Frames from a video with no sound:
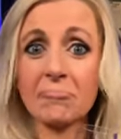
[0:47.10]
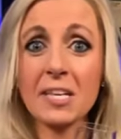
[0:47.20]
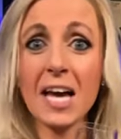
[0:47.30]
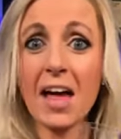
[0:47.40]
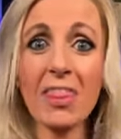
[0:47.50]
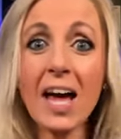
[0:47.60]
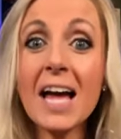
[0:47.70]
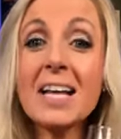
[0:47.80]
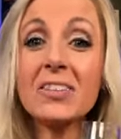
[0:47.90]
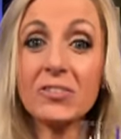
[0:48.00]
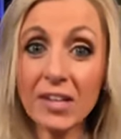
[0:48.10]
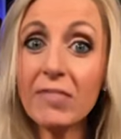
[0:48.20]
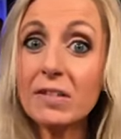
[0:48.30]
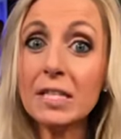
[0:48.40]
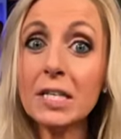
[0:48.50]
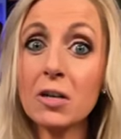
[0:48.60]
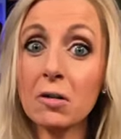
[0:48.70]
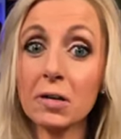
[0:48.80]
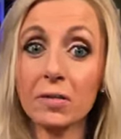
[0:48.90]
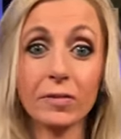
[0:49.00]
Yeah, that is definitely a
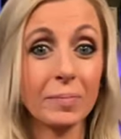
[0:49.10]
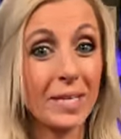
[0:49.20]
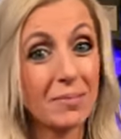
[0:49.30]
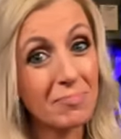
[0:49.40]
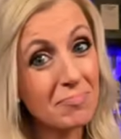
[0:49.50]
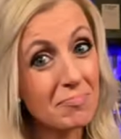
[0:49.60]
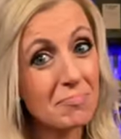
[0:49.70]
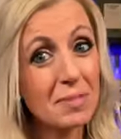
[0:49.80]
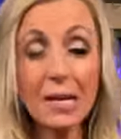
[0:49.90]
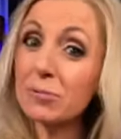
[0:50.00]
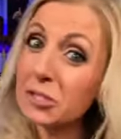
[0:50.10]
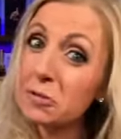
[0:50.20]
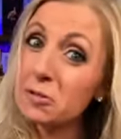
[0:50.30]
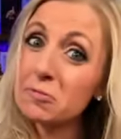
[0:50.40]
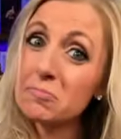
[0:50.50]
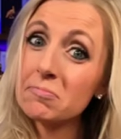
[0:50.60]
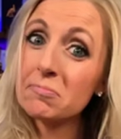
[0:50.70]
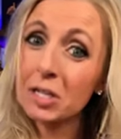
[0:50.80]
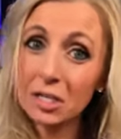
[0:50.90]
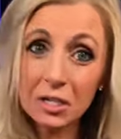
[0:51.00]
no-go for me. It was cool,
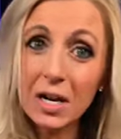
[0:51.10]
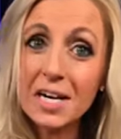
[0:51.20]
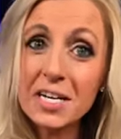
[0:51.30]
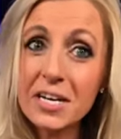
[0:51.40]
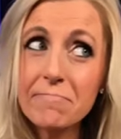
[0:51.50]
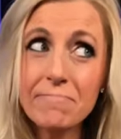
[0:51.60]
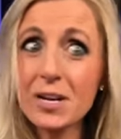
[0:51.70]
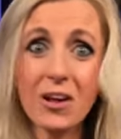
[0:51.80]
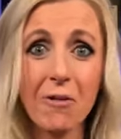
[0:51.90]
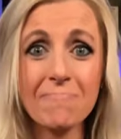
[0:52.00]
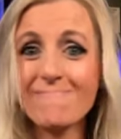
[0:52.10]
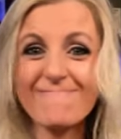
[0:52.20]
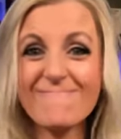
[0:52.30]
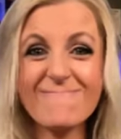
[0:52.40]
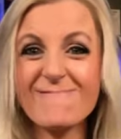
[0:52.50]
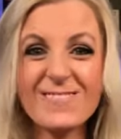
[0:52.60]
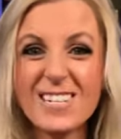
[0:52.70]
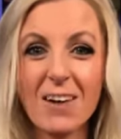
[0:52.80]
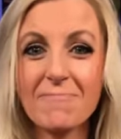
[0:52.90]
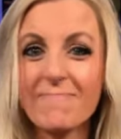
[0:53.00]
a good idea, but no.
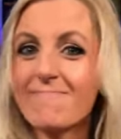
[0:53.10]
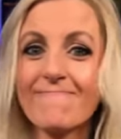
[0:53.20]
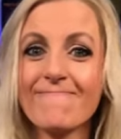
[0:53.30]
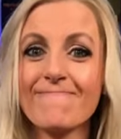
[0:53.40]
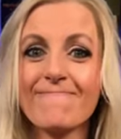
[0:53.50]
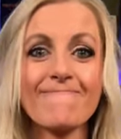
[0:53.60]
No. Mm-mm.